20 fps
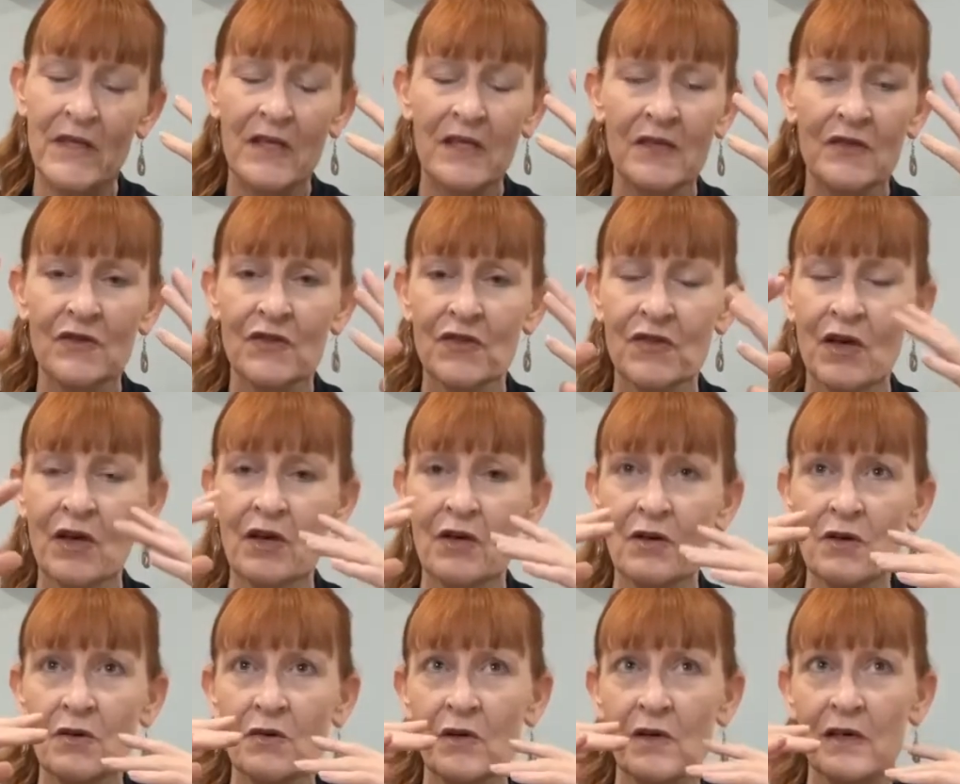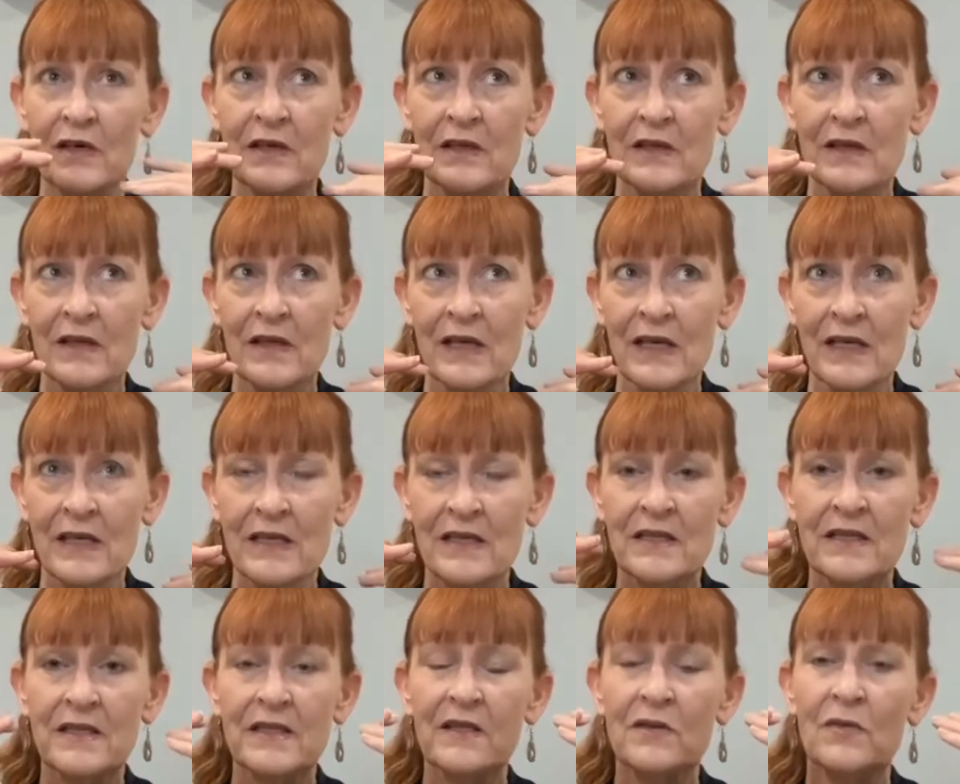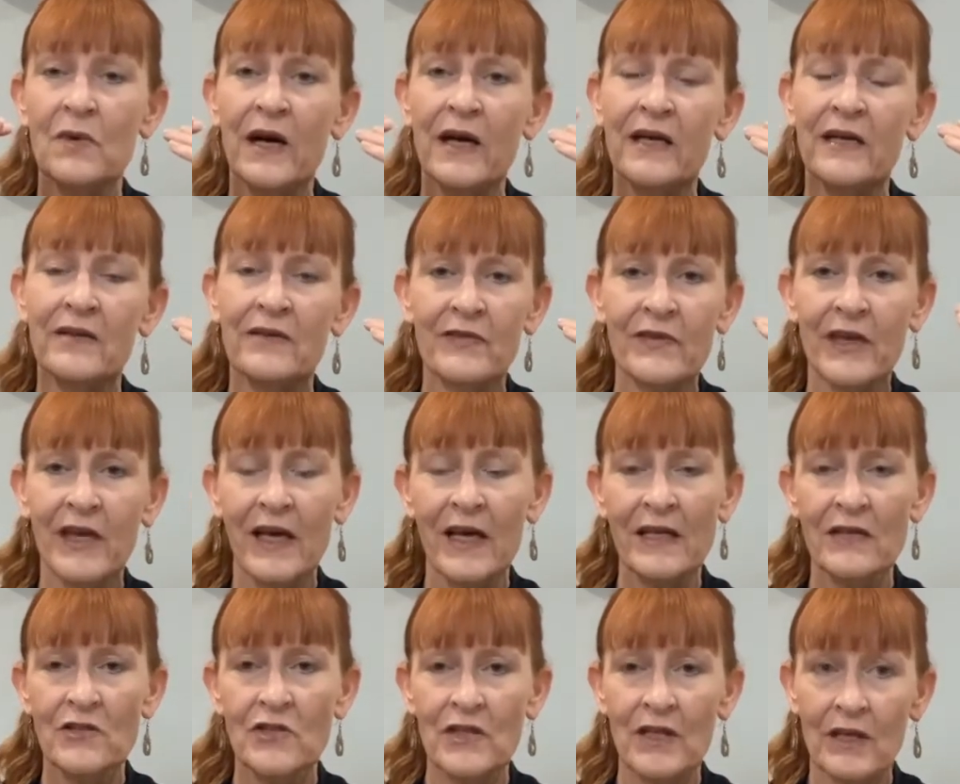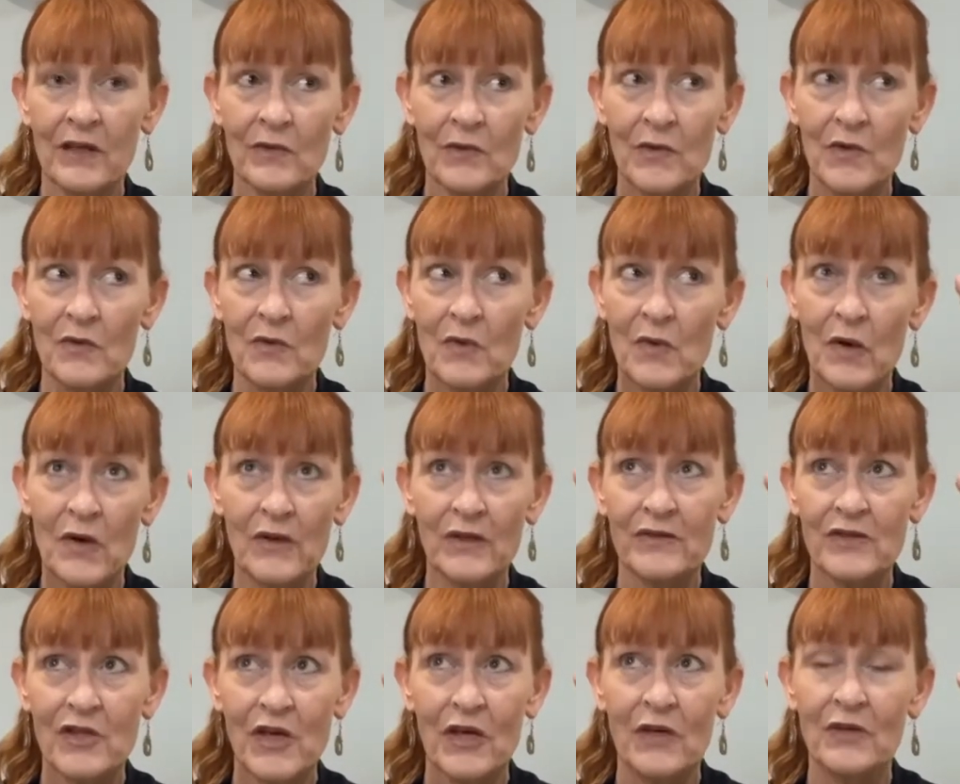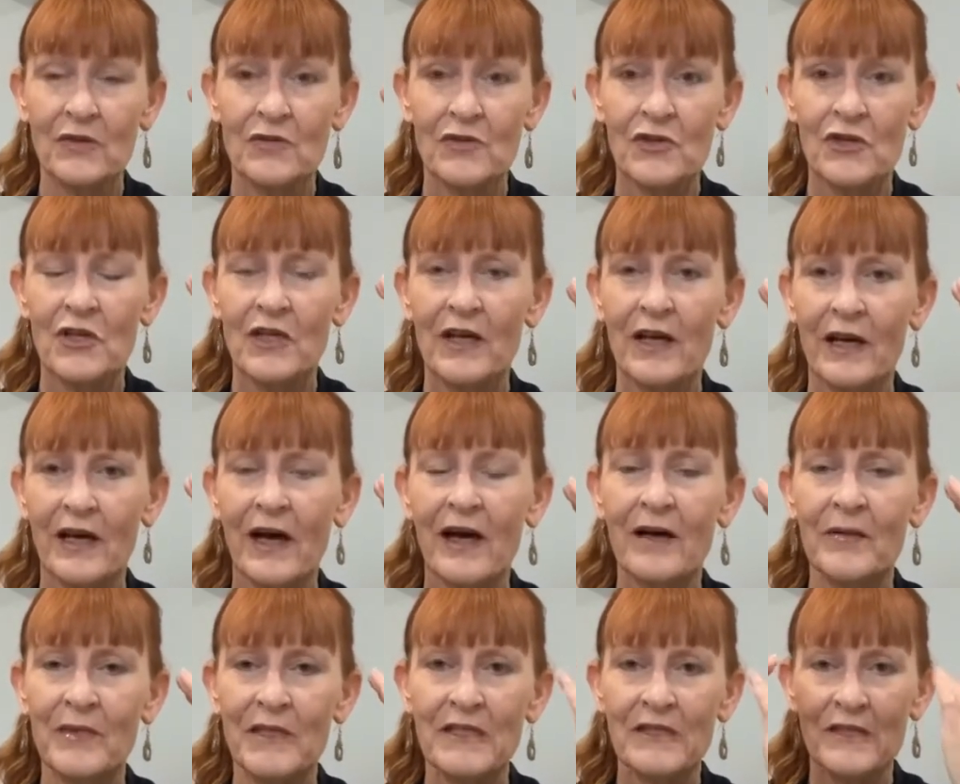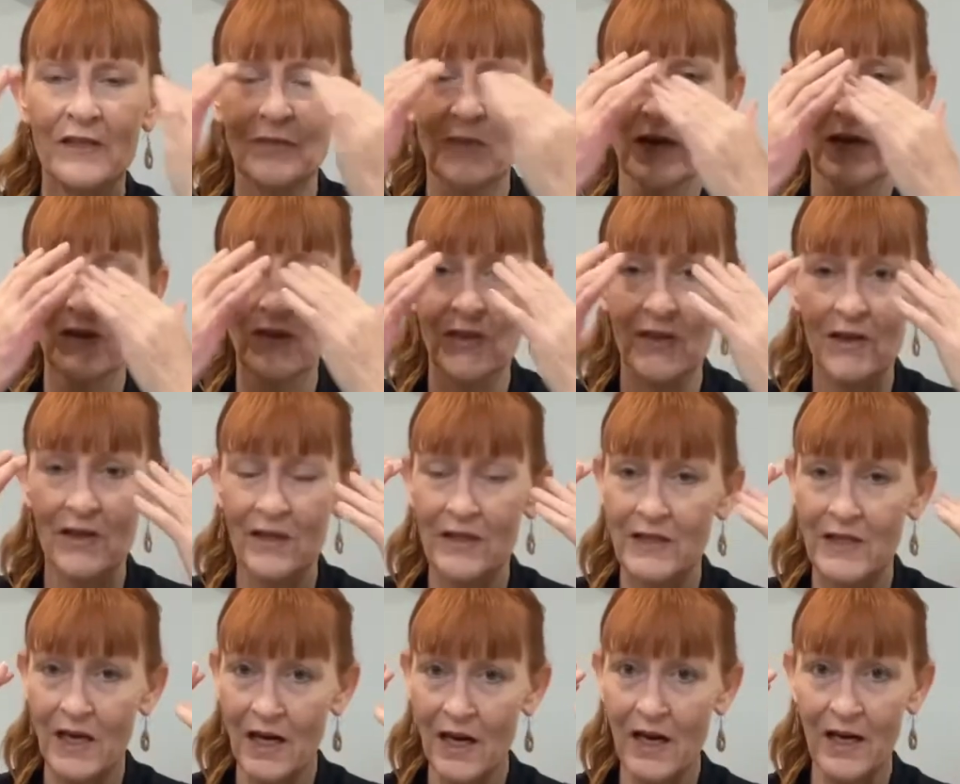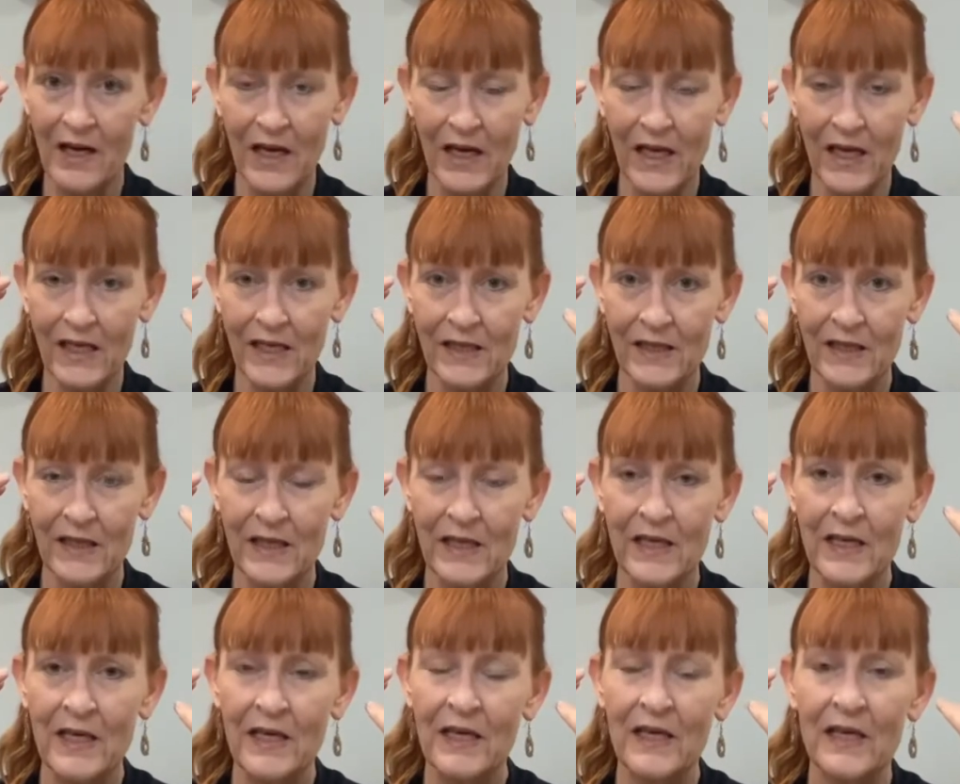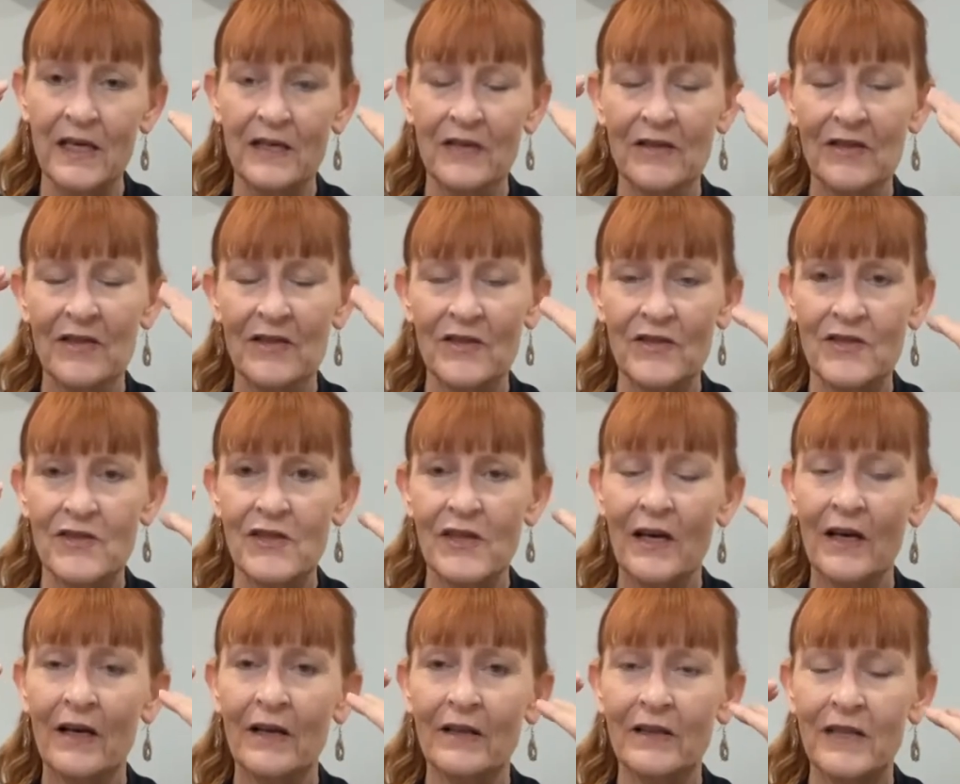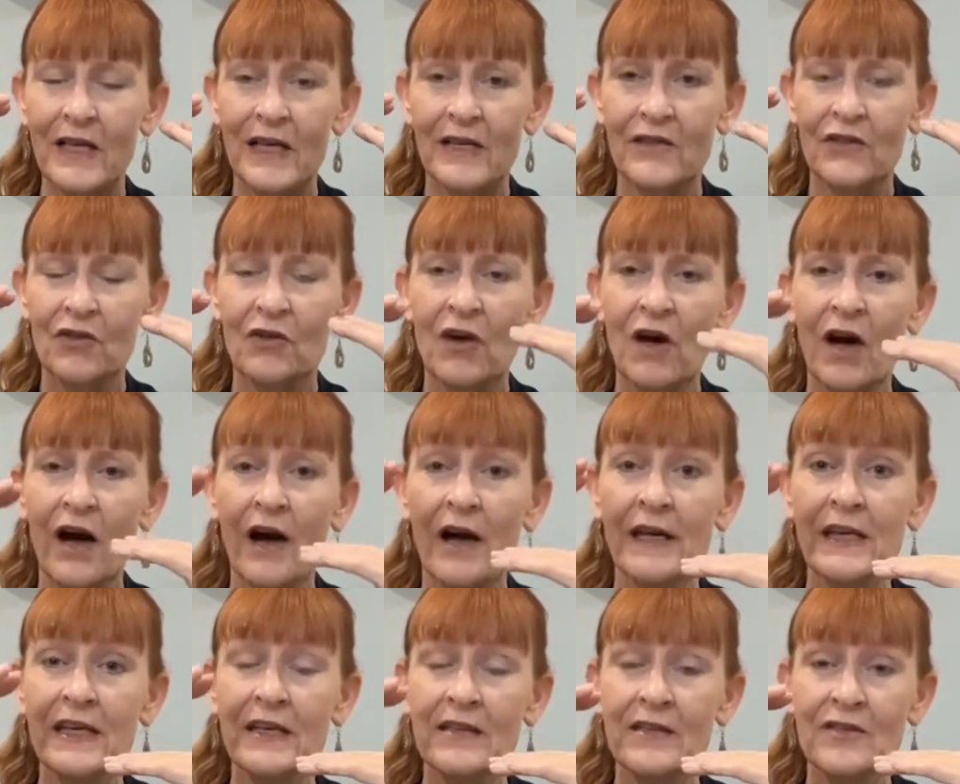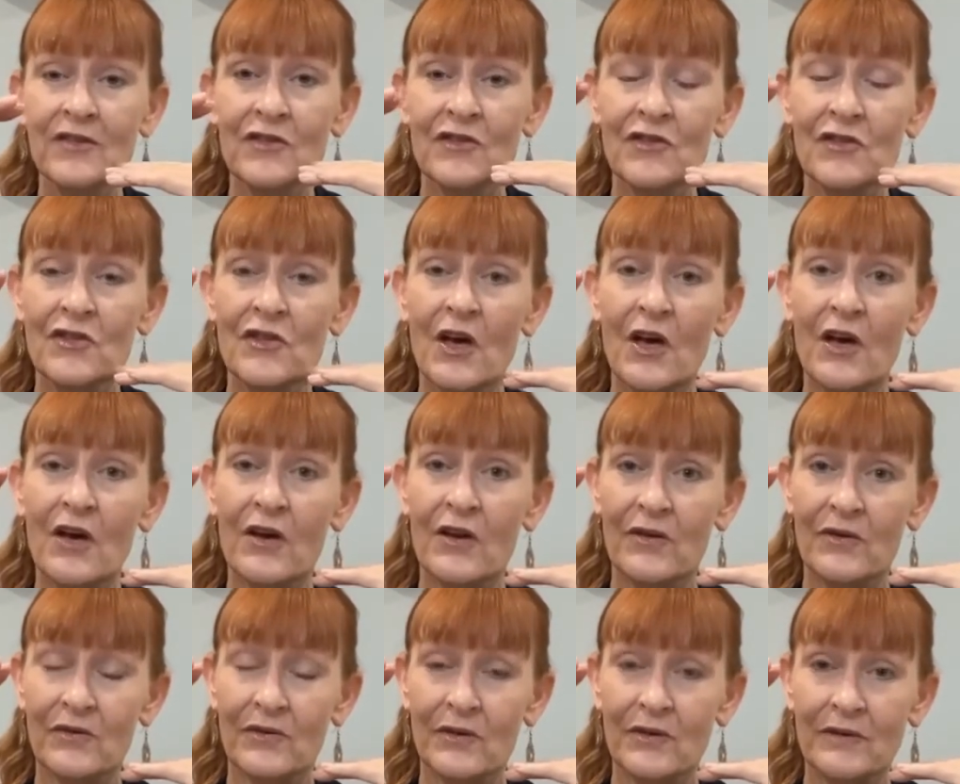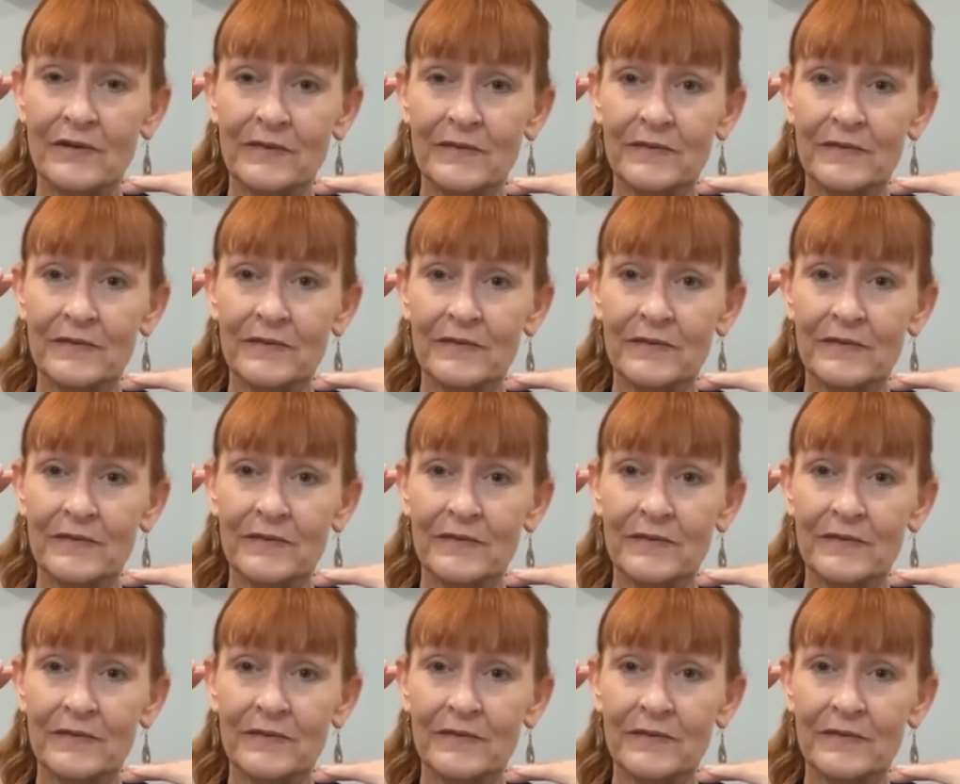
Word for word: So an easy way of gauging, well, what tone should I hum into my third eye, is to start at your highest tone.